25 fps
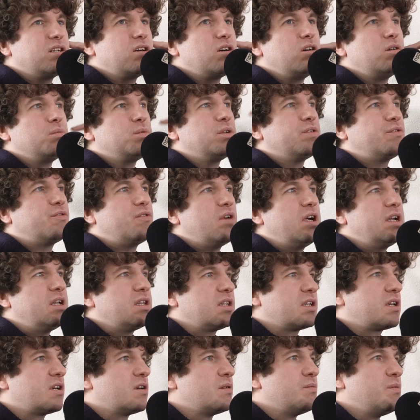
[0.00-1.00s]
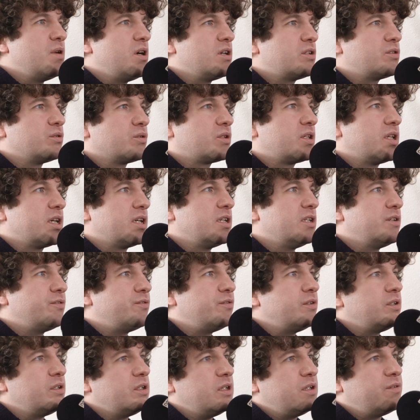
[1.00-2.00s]
you can't be afraid of the commercial thing. And
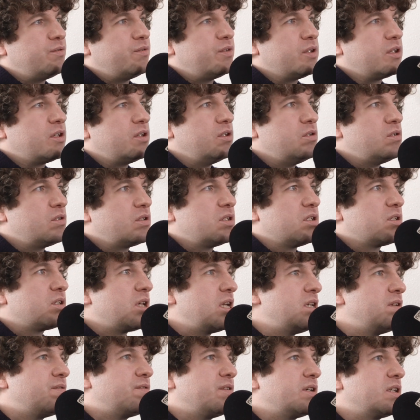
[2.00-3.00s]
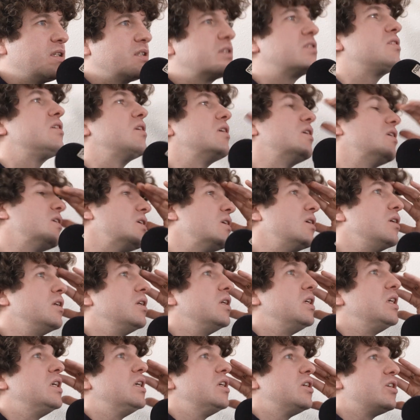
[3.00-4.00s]
if the Kooks is anything to
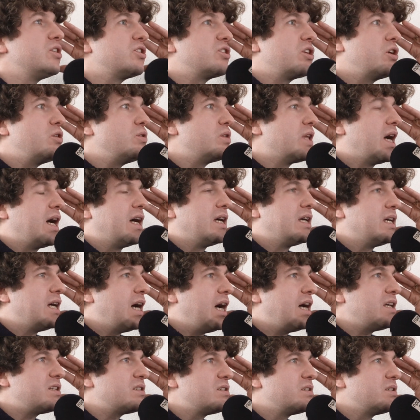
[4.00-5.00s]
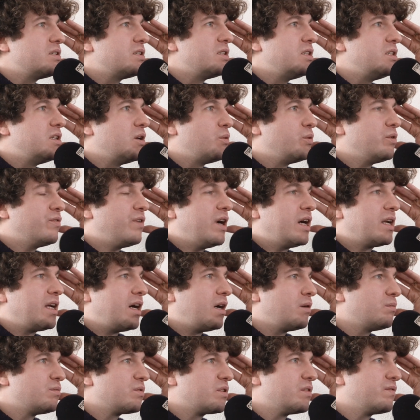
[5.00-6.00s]
show that, it hasn't, you know, we've had
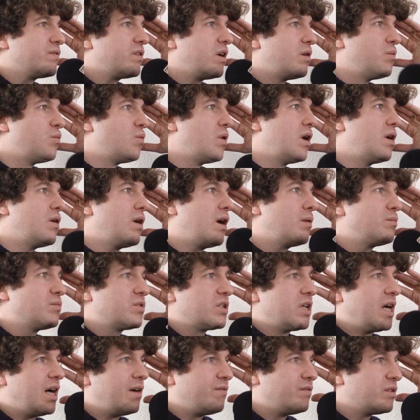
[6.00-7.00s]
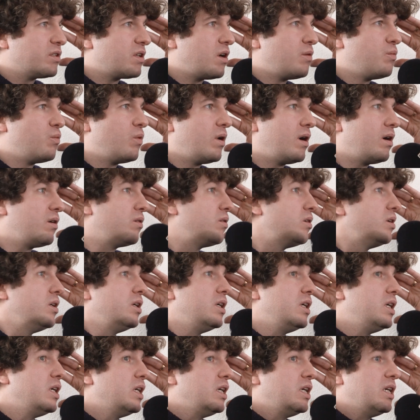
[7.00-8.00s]
albums that have done well, albums that haven't done well,
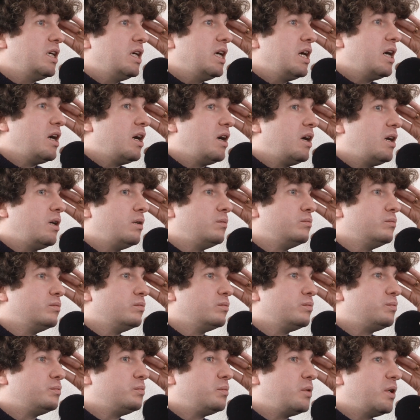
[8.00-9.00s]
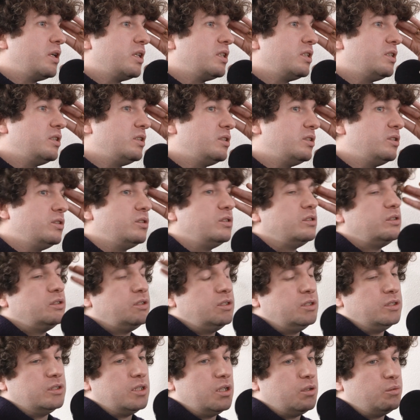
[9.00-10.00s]
but
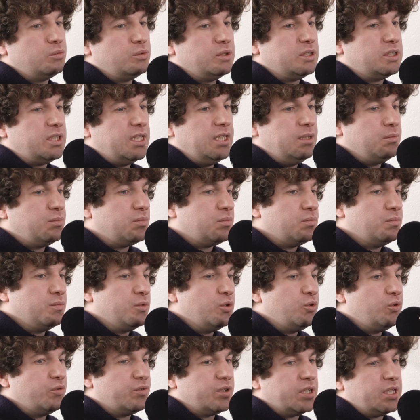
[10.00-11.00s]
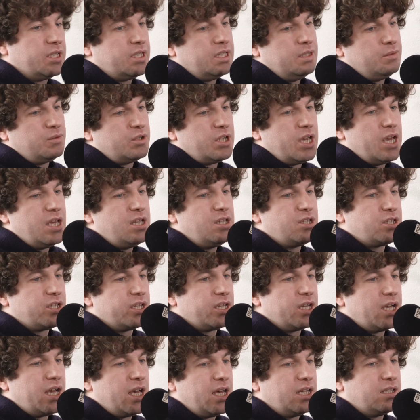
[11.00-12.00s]
you know, we keep moving, keep
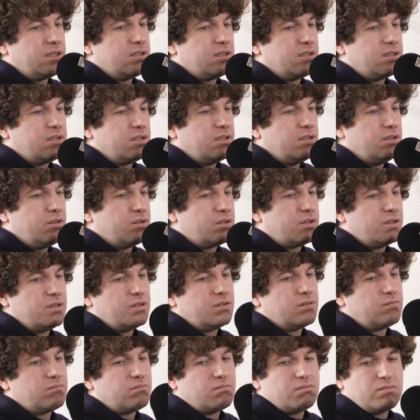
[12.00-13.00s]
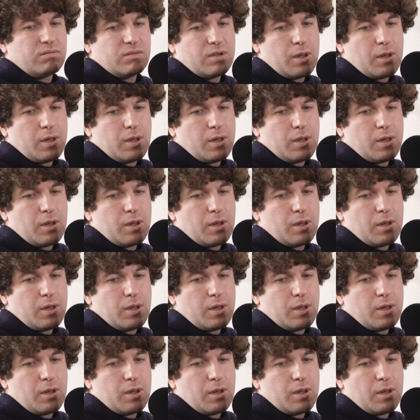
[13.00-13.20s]
changing, and you can,